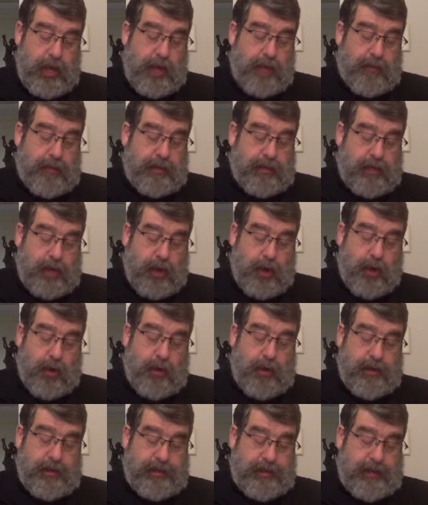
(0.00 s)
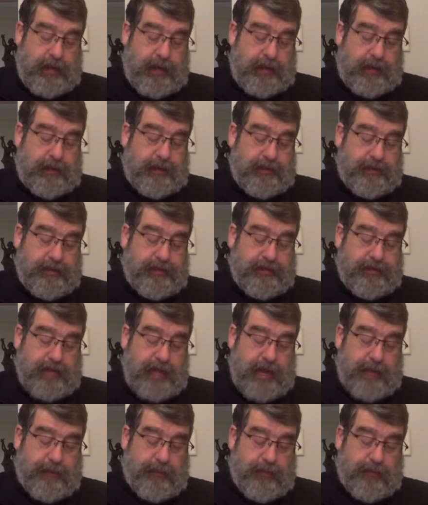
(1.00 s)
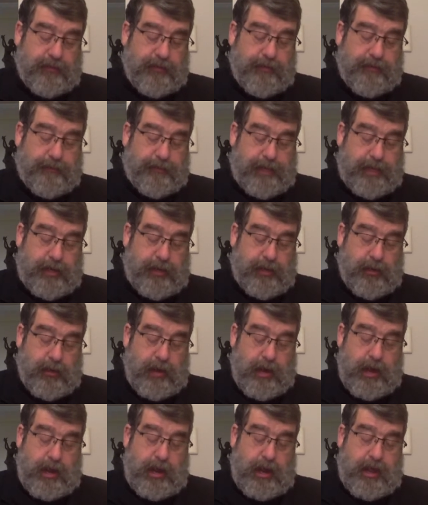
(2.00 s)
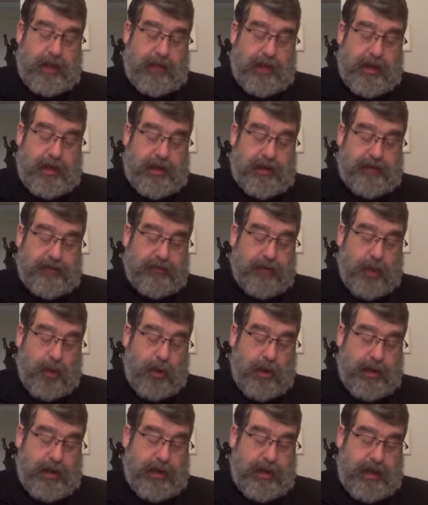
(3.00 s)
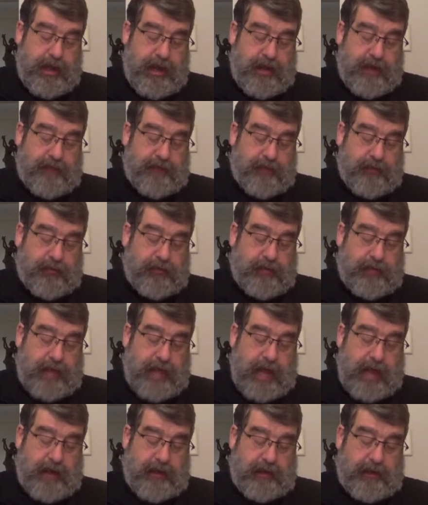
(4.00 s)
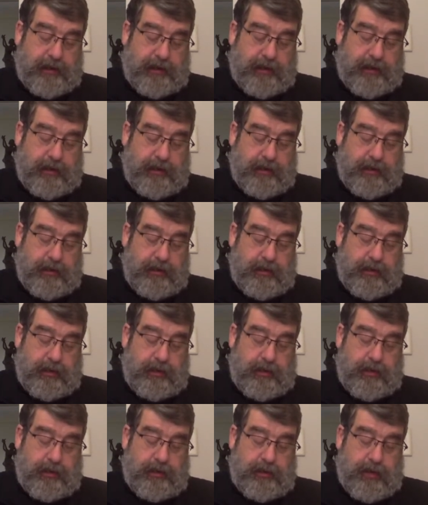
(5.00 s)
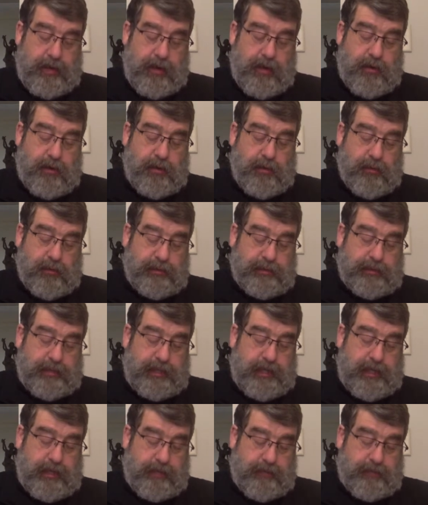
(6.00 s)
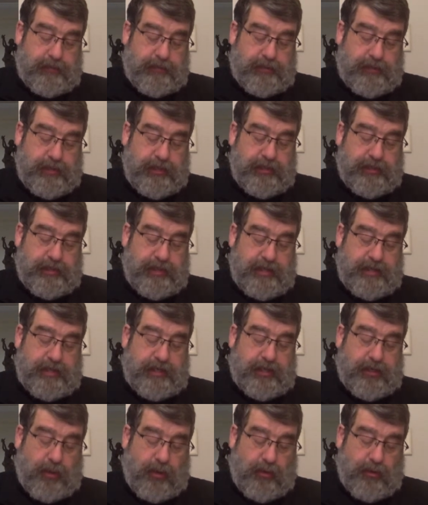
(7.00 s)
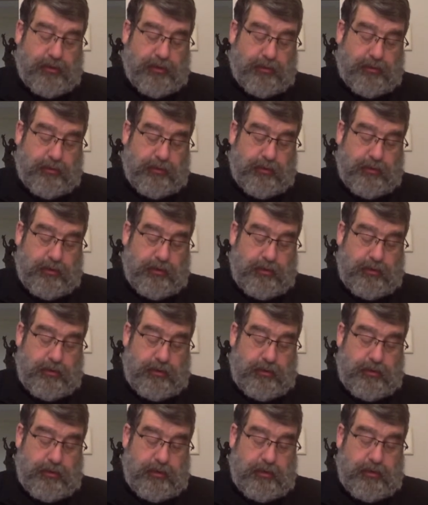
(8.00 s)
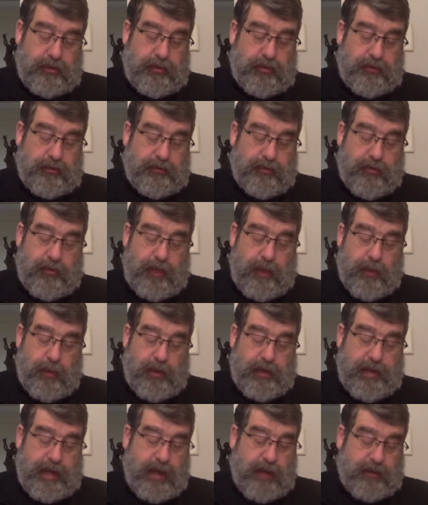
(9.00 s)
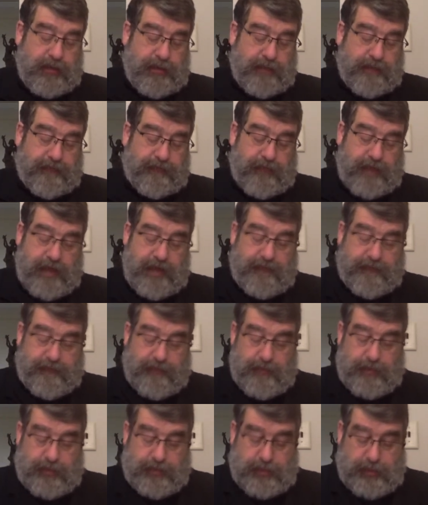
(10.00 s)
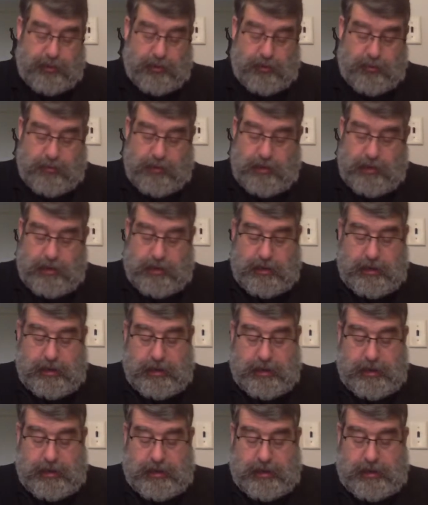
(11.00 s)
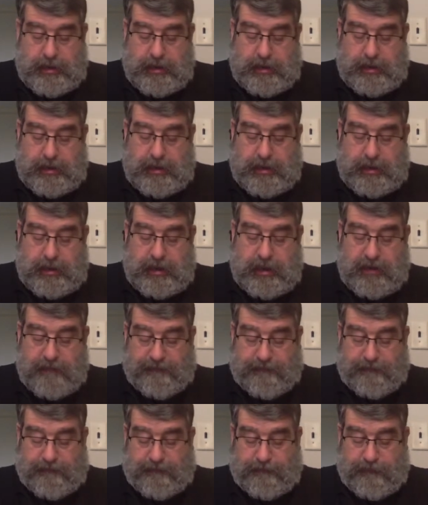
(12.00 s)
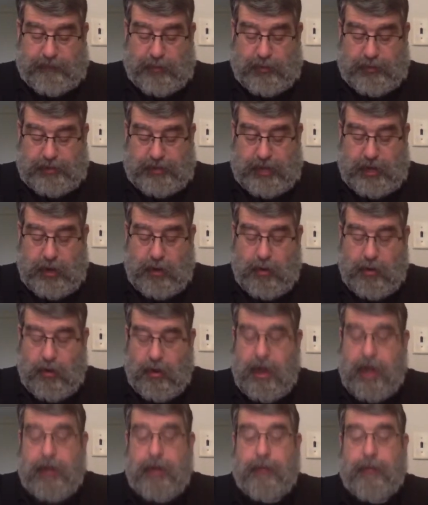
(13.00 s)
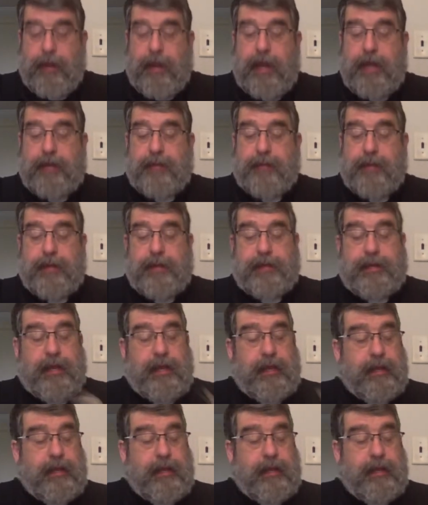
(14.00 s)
But go and tell his disciples and Peter that he is going ahead of you to Galilee. There you will see him, just as he told you." So they went out and fled from the tomb, and for terror and amazement